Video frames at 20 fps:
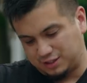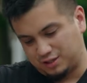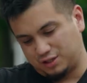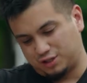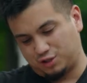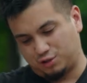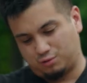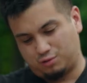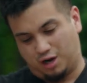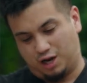is a
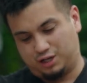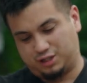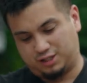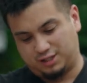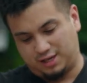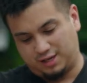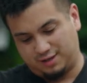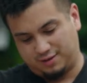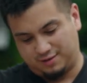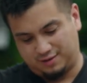
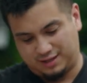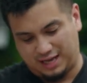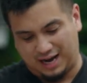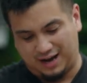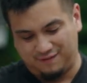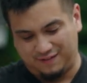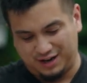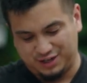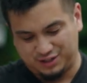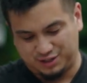sriracha that
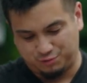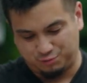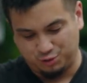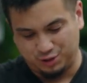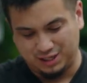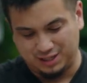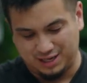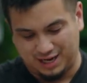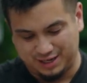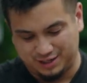I've actually
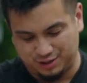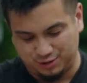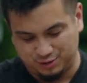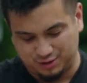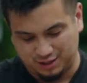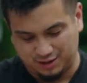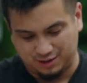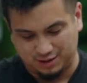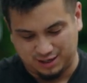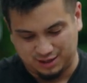really liked
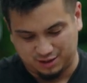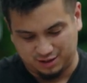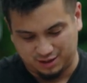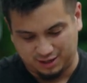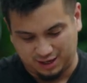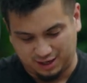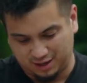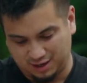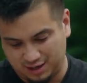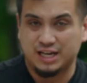using in
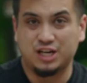cooking.